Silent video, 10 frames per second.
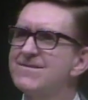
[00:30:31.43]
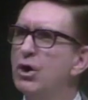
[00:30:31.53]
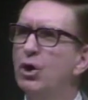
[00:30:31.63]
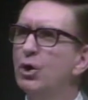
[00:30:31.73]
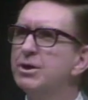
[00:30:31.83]

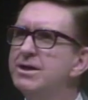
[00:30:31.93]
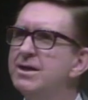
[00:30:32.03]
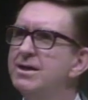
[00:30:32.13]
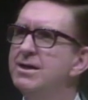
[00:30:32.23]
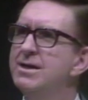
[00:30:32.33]
all
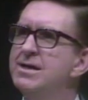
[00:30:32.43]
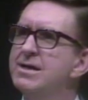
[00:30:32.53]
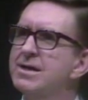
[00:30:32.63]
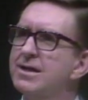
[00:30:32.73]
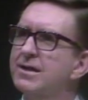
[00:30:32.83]
ye
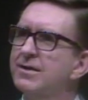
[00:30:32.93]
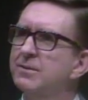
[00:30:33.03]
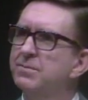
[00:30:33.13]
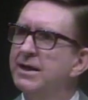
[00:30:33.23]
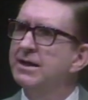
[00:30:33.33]

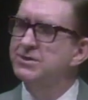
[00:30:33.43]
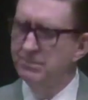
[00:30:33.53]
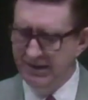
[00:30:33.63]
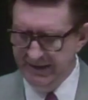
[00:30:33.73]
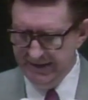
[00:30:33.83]
that pass
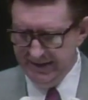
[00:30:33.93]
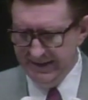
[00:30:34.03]
by?